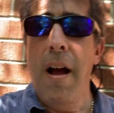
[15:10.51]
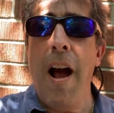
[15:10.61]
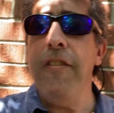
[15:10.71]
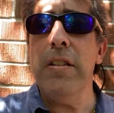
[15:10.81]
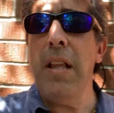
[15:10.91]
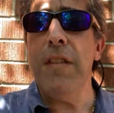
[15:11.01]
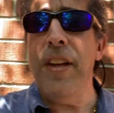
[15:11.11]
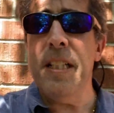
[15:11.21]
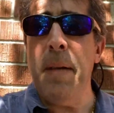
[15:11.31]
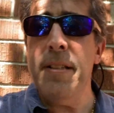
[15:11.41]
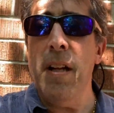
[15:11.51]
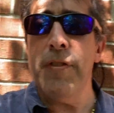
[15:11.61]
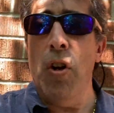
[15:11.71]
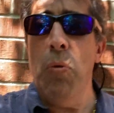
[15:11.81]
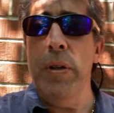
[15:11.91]
I was in Las Vegas myself
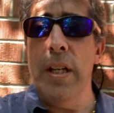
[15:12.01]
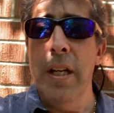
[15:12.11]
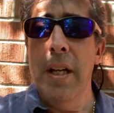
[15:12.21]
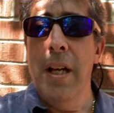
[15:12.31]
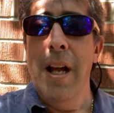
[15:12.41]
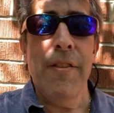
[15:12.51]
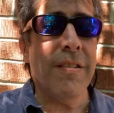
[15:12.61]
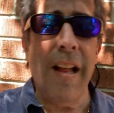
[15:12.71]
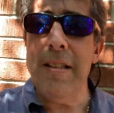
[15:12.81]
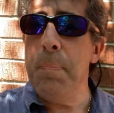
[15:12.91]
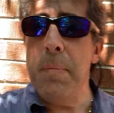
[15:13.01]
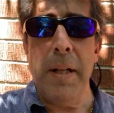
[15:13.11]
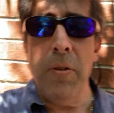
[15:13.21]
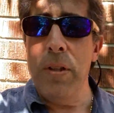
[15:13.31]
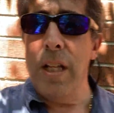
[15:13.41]
the whole week. There's lots of people I
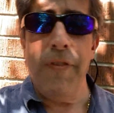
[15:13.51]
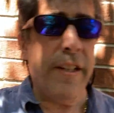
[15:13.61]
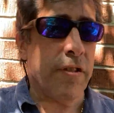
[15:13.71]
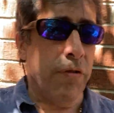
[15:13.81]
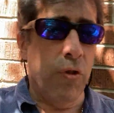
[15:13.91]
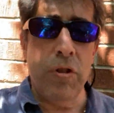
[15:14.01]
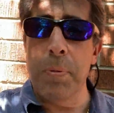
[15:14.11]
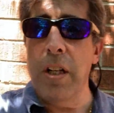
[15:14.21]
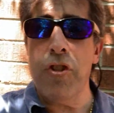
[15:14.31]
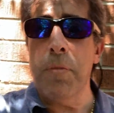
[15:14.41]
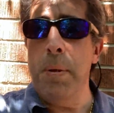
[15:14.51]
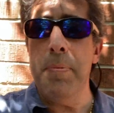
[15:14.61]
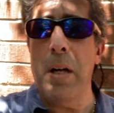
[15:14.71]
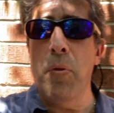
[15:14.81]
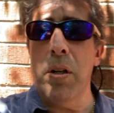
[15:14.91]
know in Las Vegas. Crews, production people
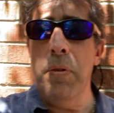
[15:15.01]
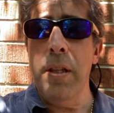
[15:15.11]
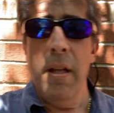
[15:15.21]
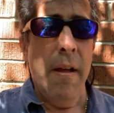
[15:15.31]
I work with.